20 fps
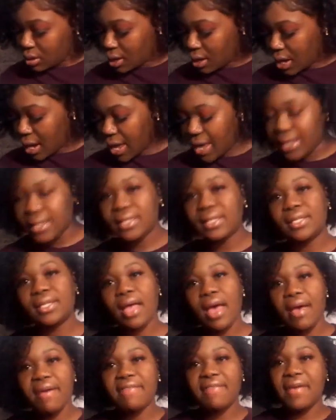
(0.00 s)
Lace
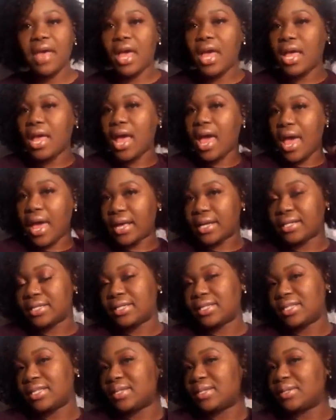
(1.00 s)

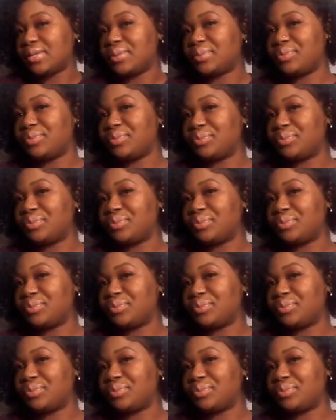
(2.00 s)
FX.